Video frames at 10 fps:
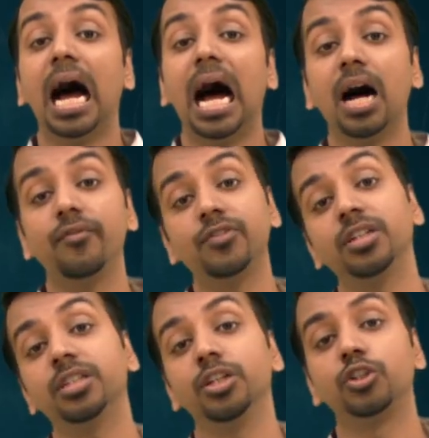
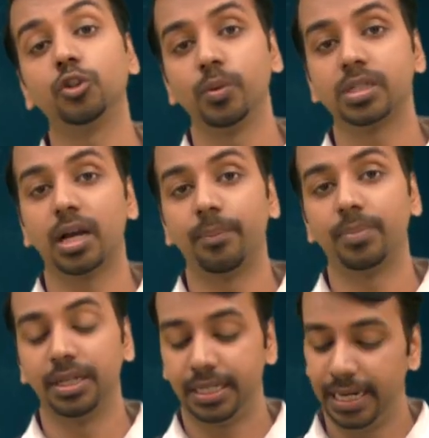After the issue is
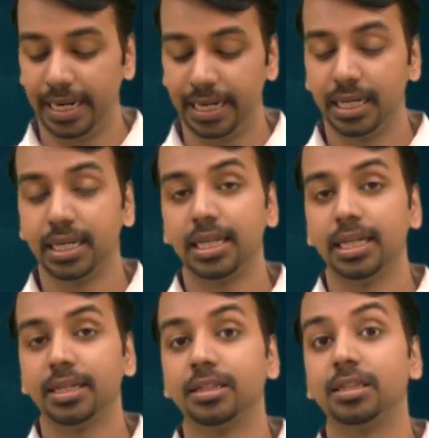completed,
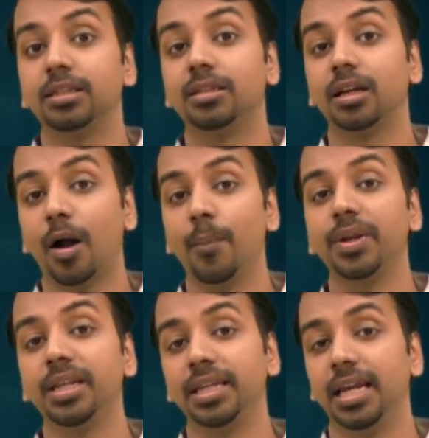the
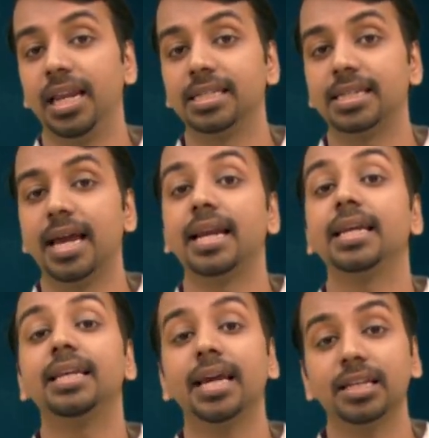company realized that
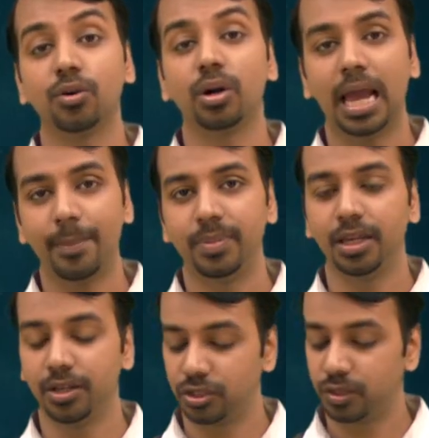it has got
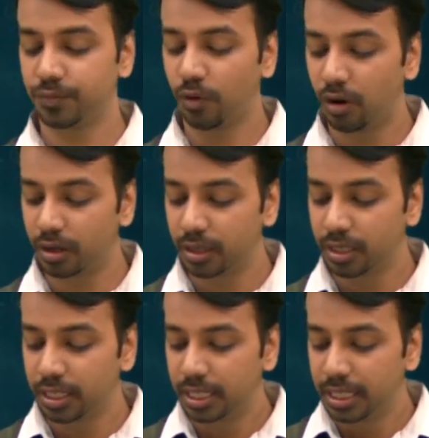applications for
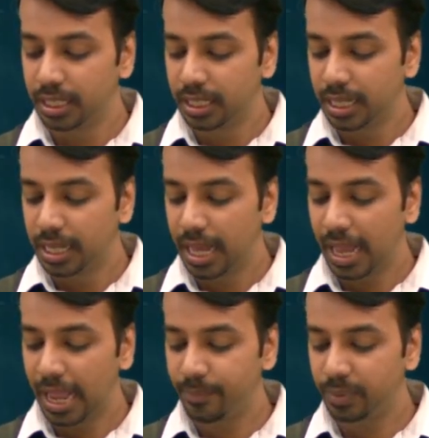
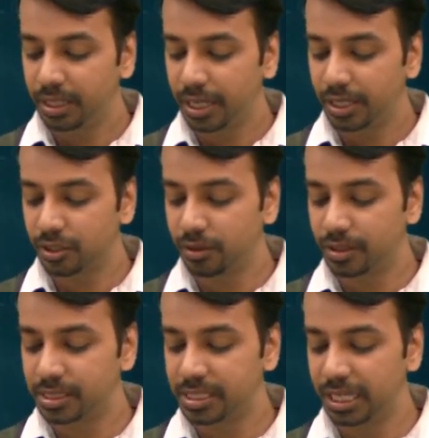application
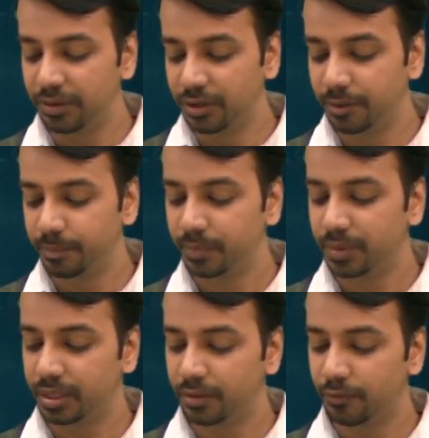received
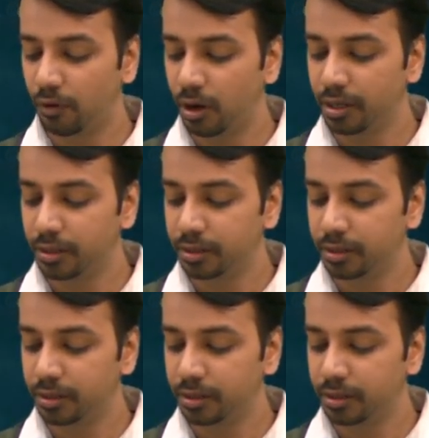for